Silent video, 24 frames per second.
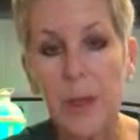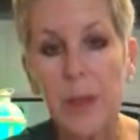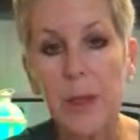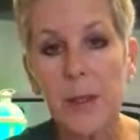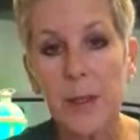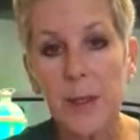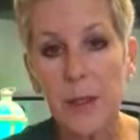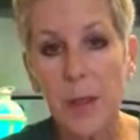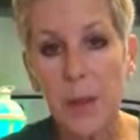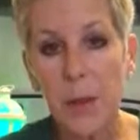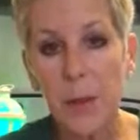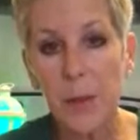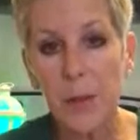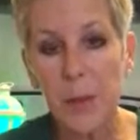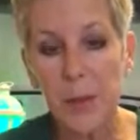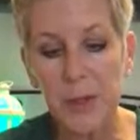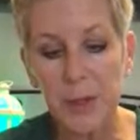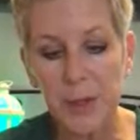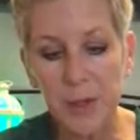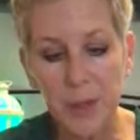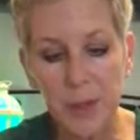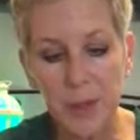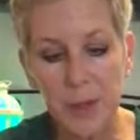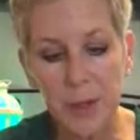
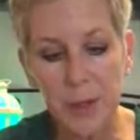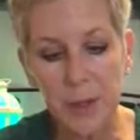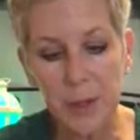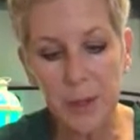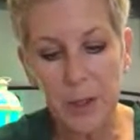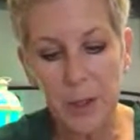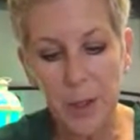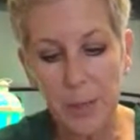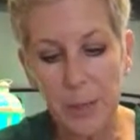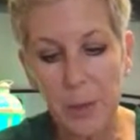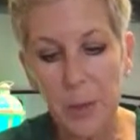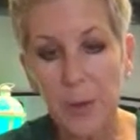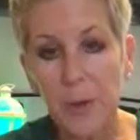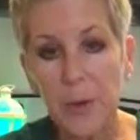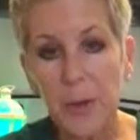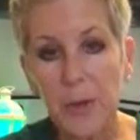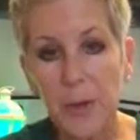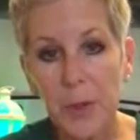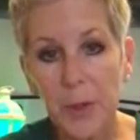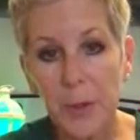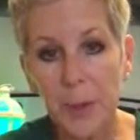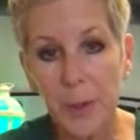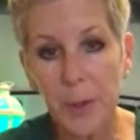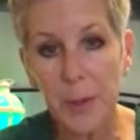Psalms chapter
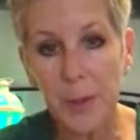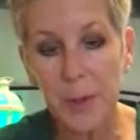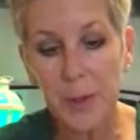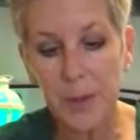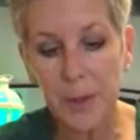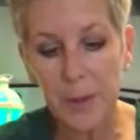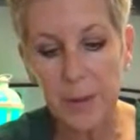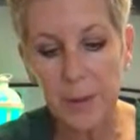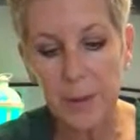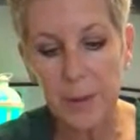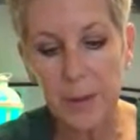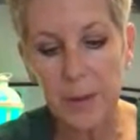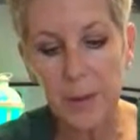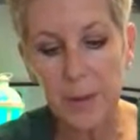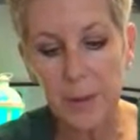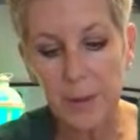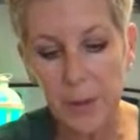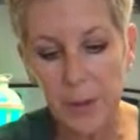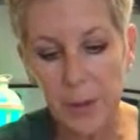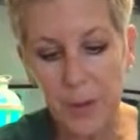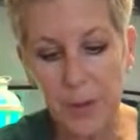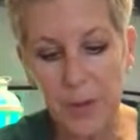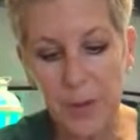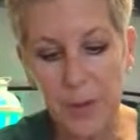51,
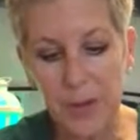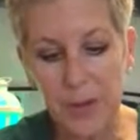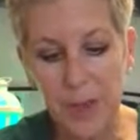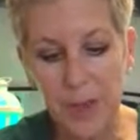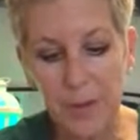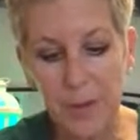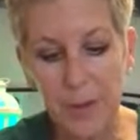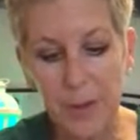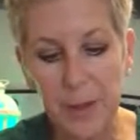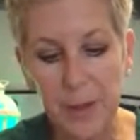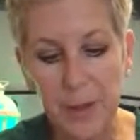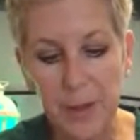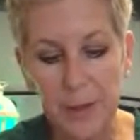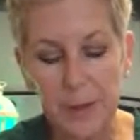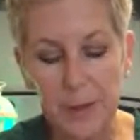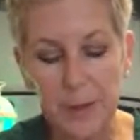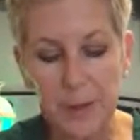verse 7.